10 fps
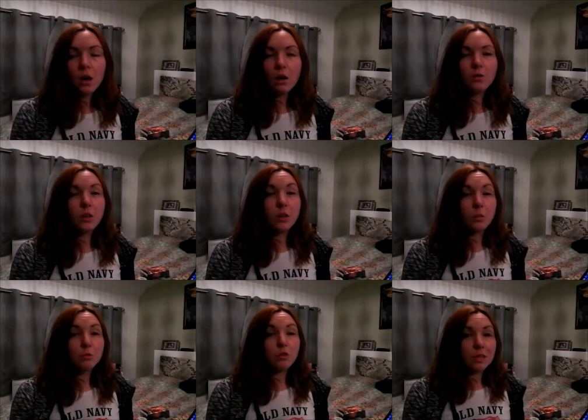I find
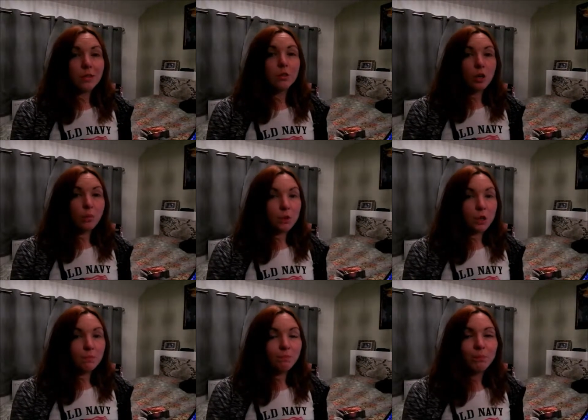them a really good
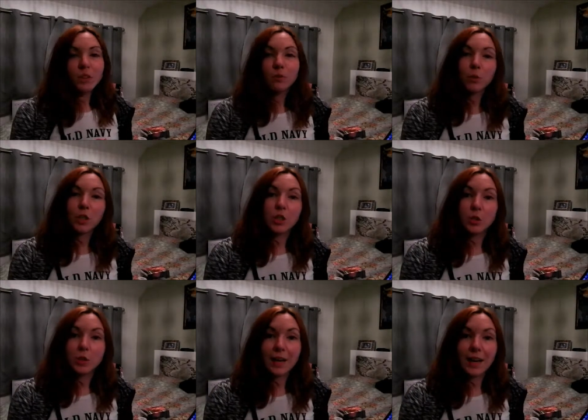option for when you're
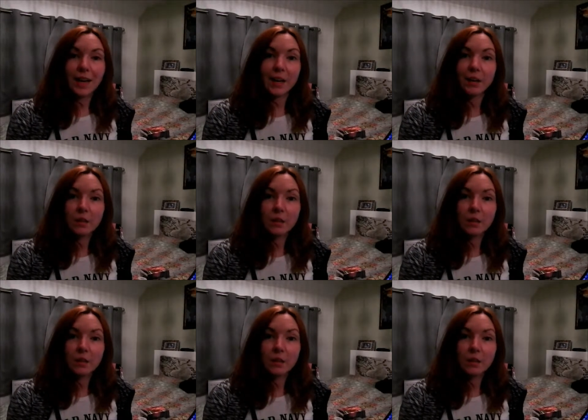doing your hair.